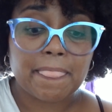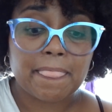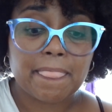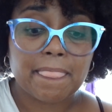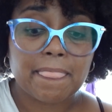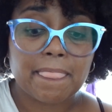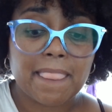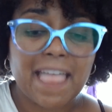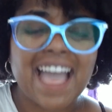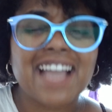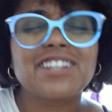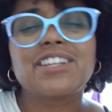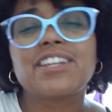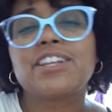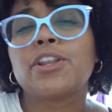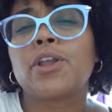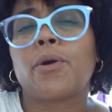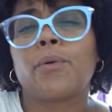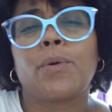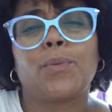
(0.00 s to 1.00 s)
Actually,
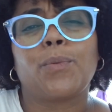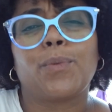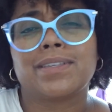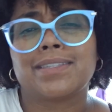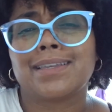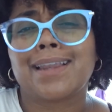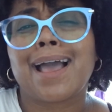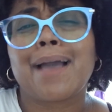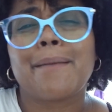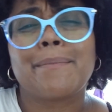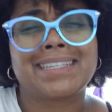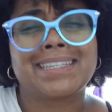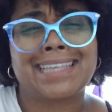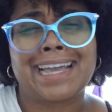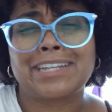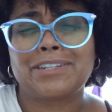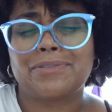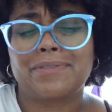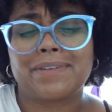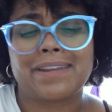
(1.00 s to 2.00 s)
no, it wasn't. I'm
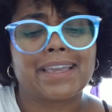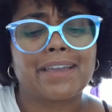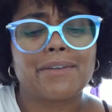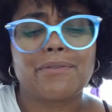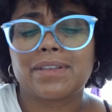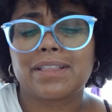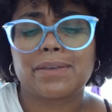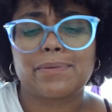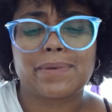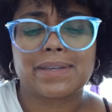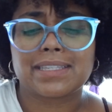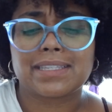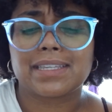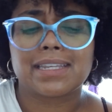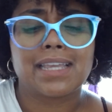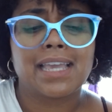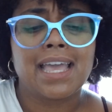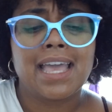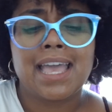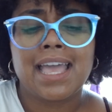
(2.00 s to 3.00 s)
exaggerating. It really wasn't.
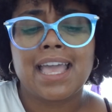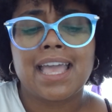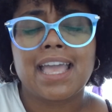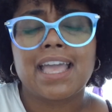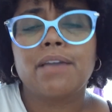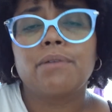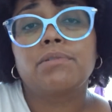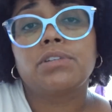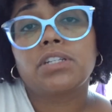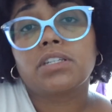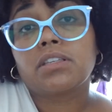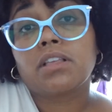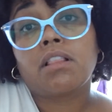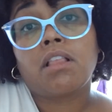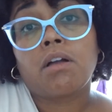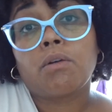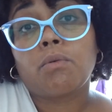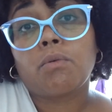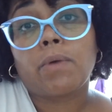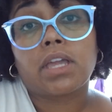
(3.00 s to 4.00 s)
It was just a
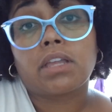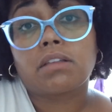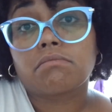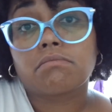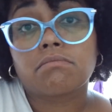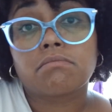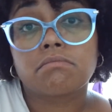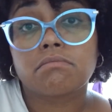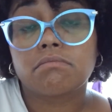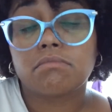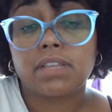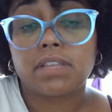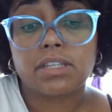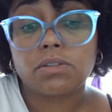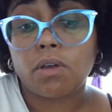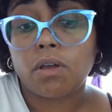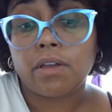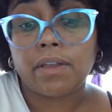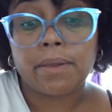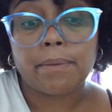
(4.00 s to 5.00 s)
long wait. That's
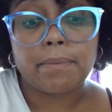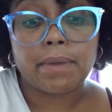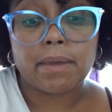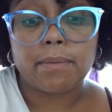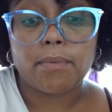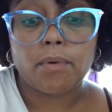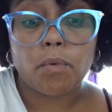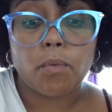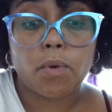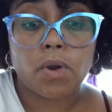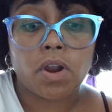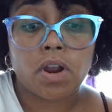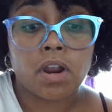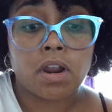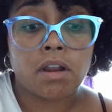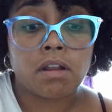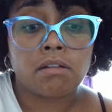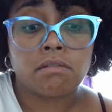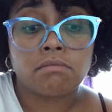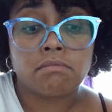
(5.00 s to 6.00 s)
all. And people were
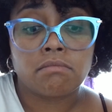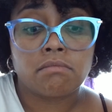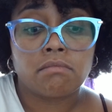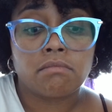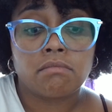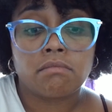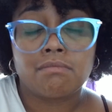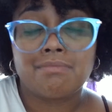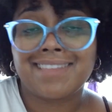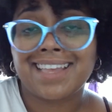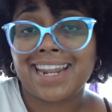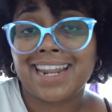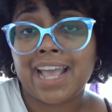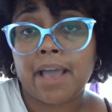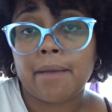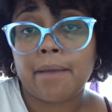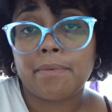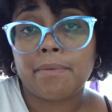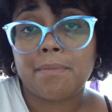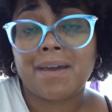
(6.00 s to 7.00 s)
not
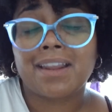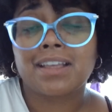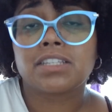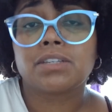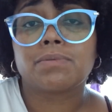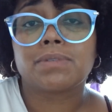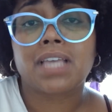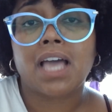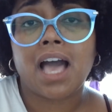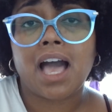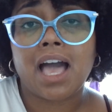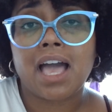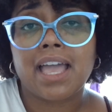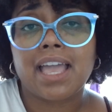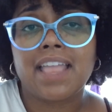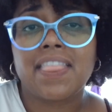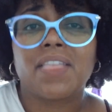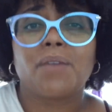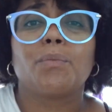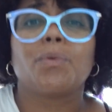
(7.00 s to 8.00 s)
happy about it because it was hot. And
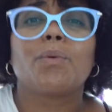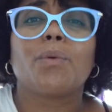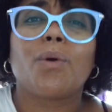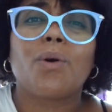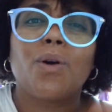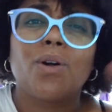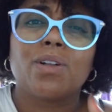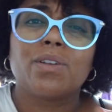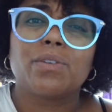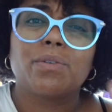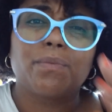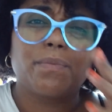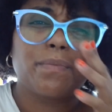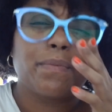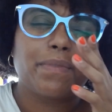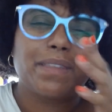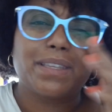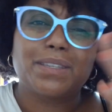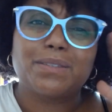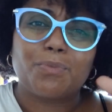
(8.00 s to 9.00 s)
then we were all in
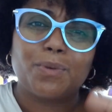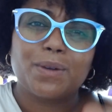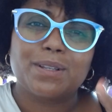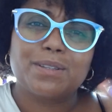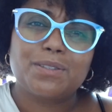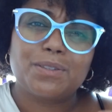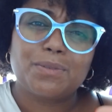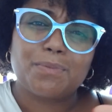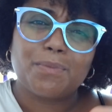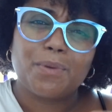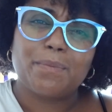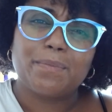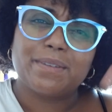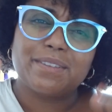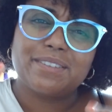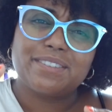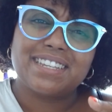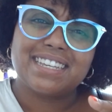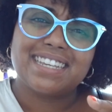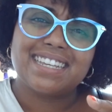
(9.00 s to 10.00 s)
this one small
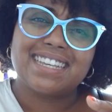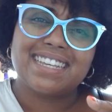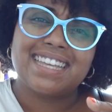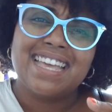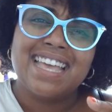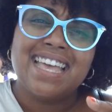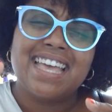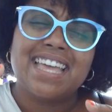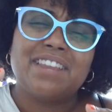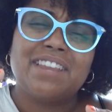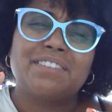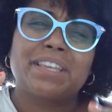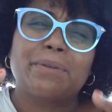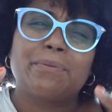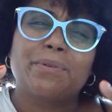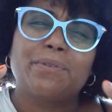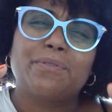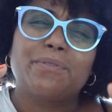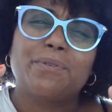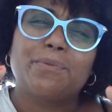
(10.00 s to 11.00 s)
building. And it's like, well,
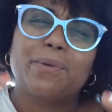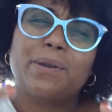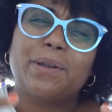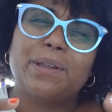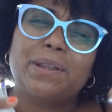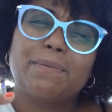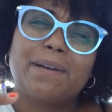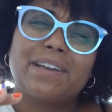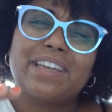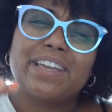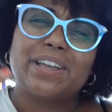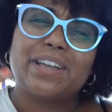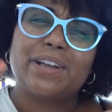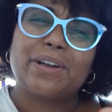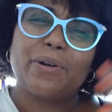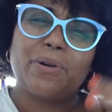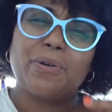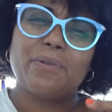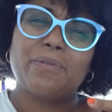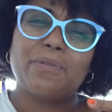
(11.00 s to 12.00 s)
if you're worried about getting
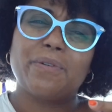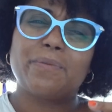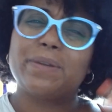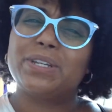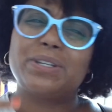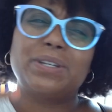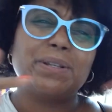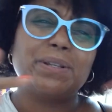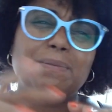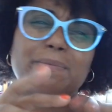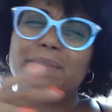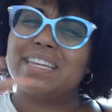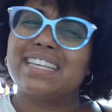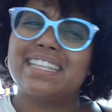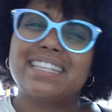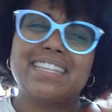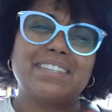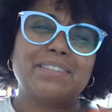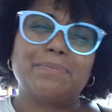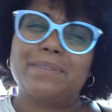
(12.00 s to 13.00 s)
COVID, we shouldn't be in a
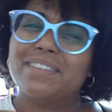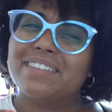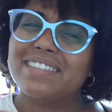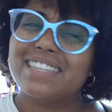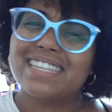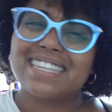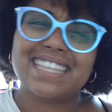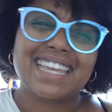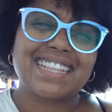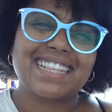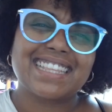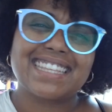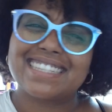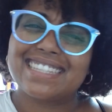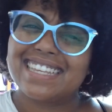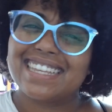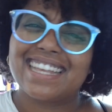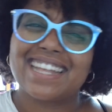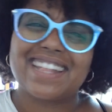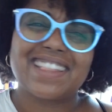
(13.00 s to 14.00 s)
building like this
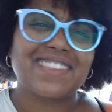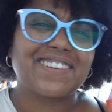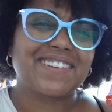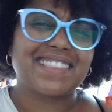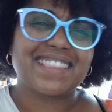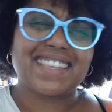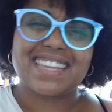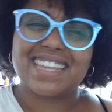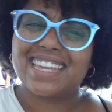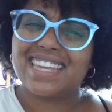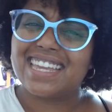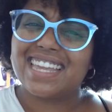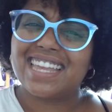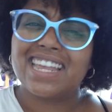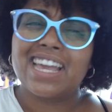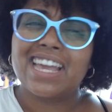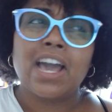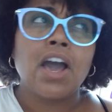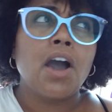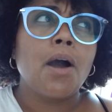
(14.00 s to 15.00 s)
together in the heat.
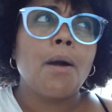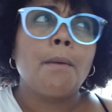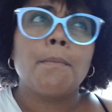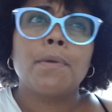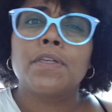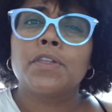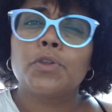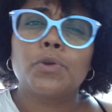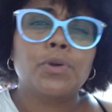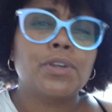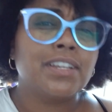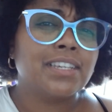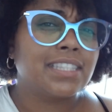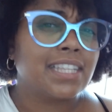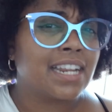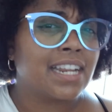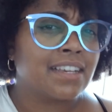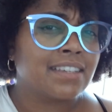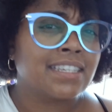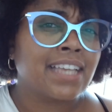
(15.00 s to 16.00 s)
But then you couldn't stand
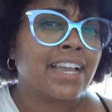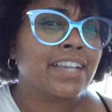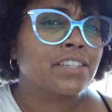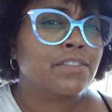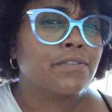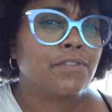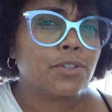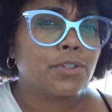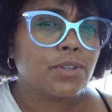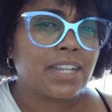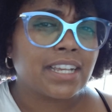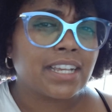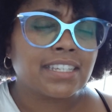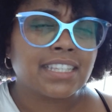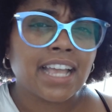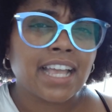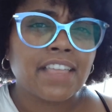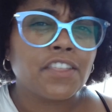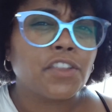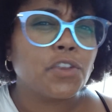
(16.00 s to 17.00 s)
outside. If you stood outside,
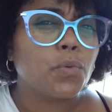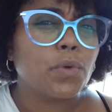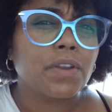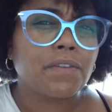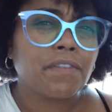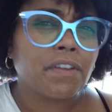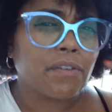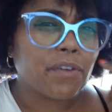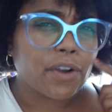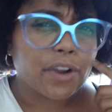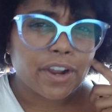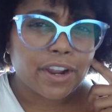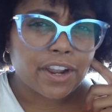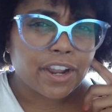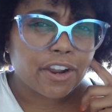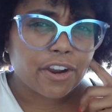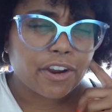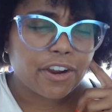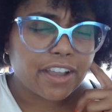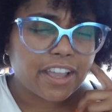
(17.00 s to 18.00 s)
then you would have never,
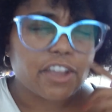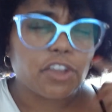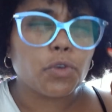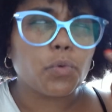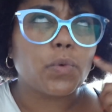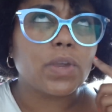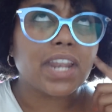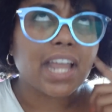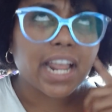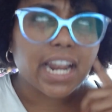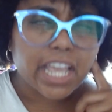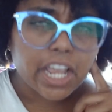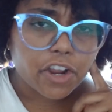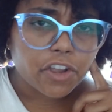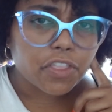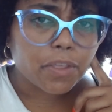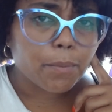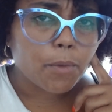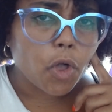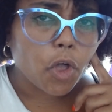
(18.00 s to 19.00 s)
you would not hear
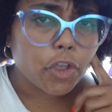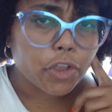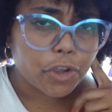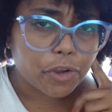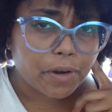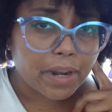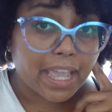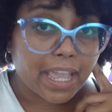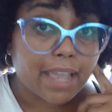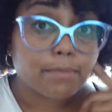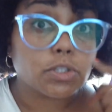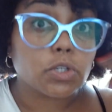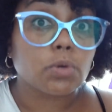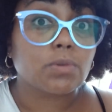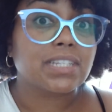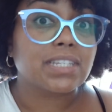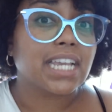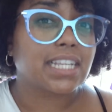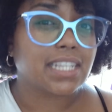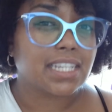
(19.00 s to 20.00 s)
them call your name to go
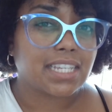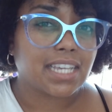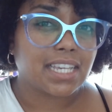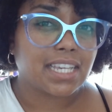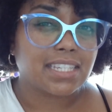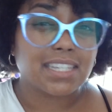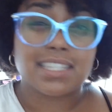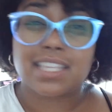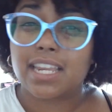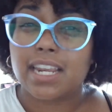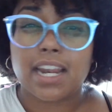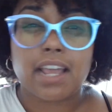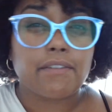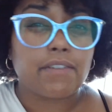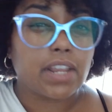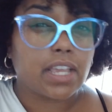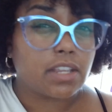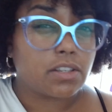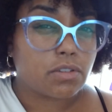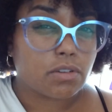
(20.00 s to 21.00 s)
take the test because they didn't have an
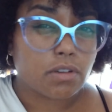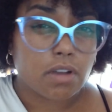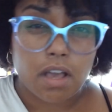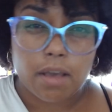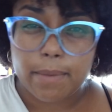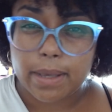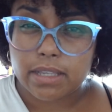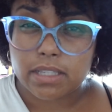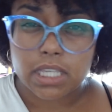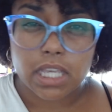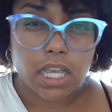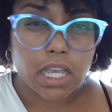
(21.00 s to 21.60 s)
intercom outside.